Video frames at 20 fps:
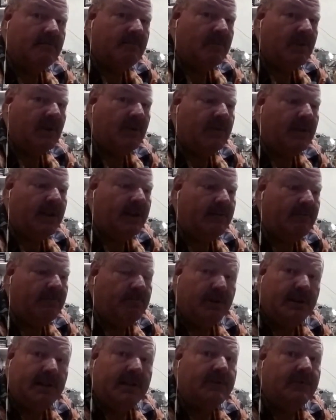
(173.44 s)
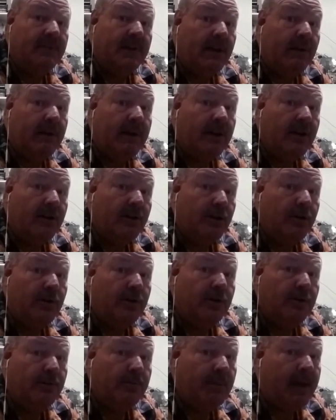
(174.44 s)
If I put this video out on
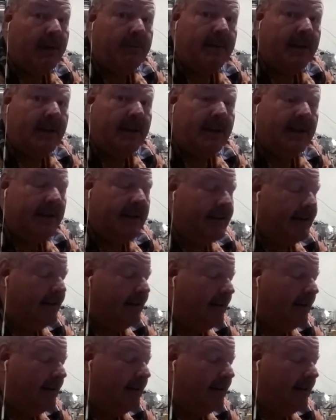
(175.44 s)
YouTube, I may get a